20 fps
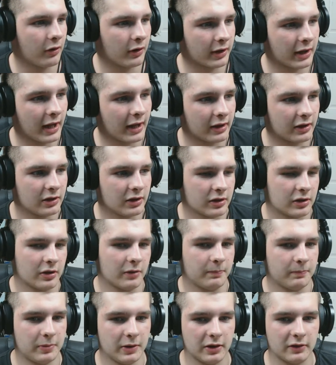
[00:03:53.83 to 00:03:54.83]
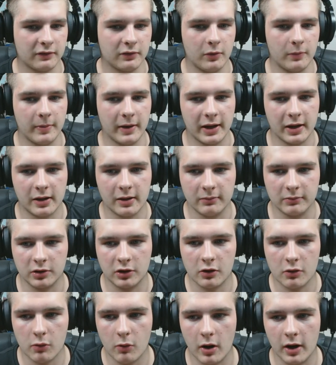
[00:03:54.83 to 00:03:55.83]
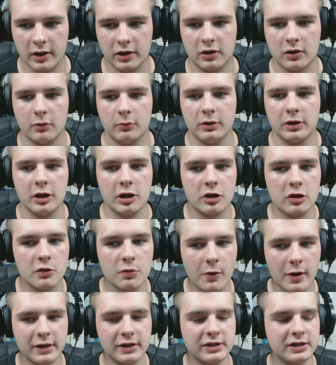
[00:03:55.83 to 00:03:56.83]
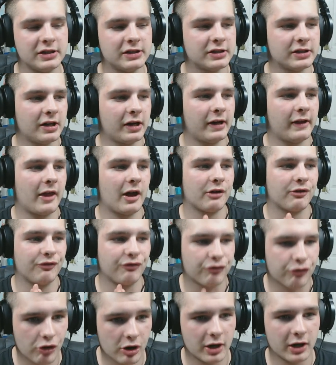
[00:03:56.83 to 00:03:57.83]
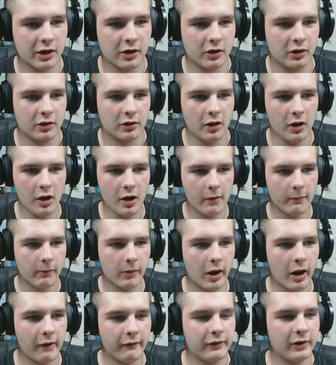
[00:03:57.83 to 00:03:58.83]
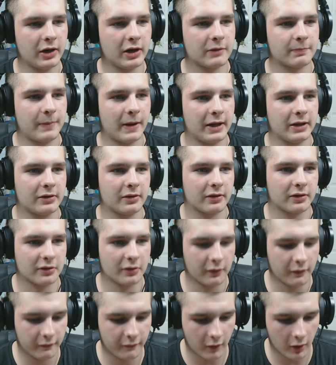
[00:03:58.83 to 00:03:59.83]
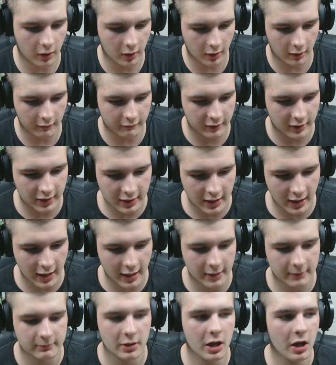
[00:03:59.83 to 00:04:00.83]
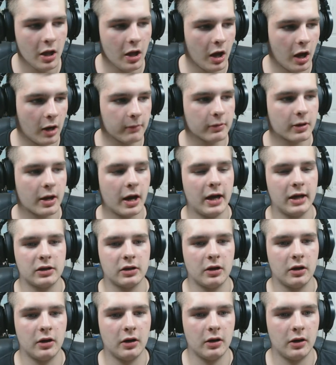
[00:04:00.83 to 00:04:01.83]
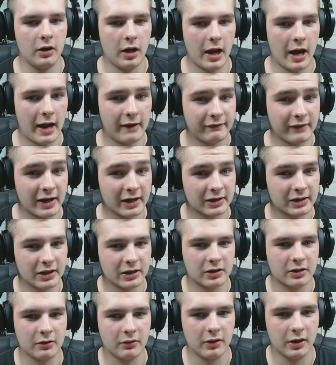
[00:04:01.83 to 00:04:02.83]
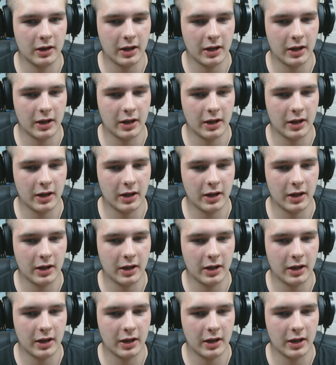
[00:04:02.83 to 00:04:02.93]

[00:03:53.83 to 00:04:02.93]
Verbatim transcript: again because the PS4 beta comes twice. So we did 20 to 9. That was really good. I'm loving this beta so far. Loving the game. Hope you guys uh, have access to it.